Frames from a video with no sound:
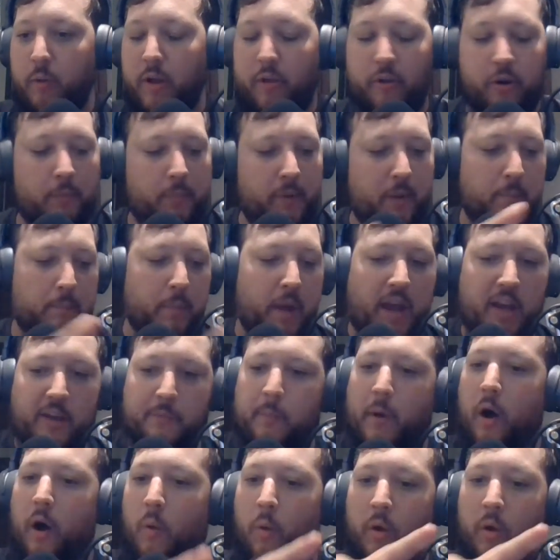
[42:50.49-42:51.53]
whether it be
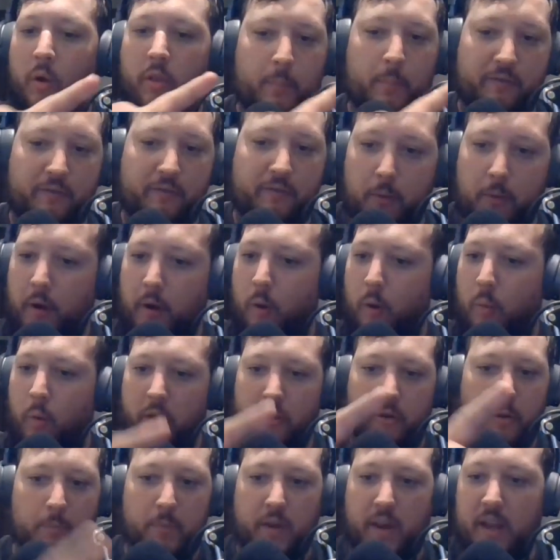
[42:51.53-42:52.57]
baseball, whether it be football,
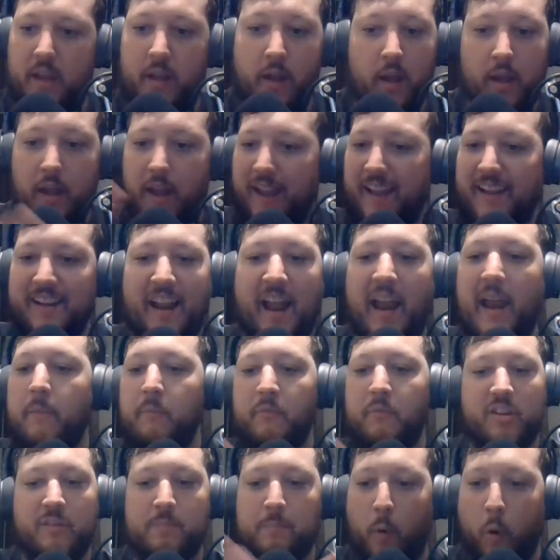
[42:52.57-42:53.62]
whether it be
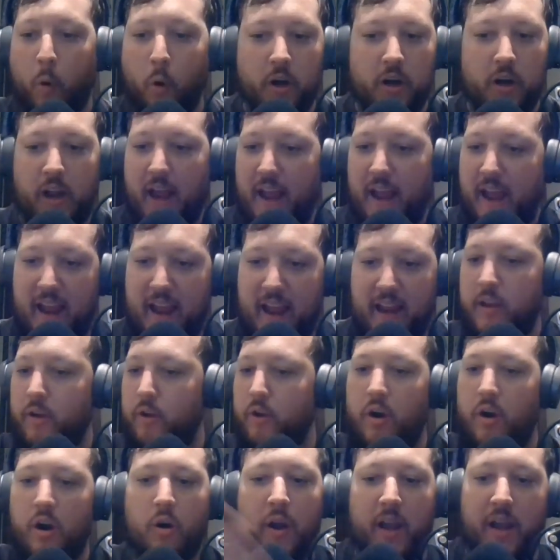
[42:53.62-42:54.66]
name sport
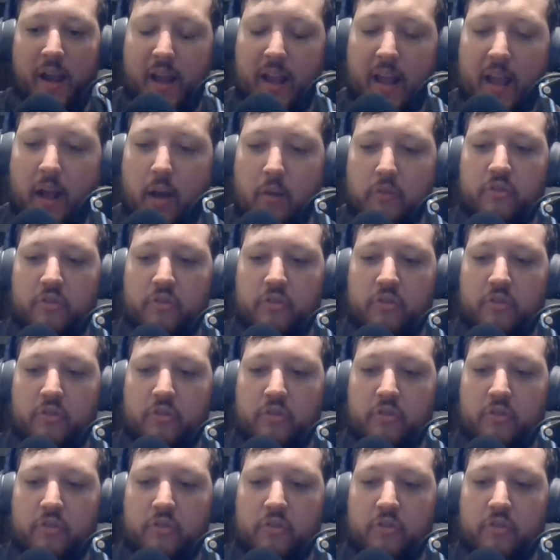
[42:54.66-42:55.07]
A,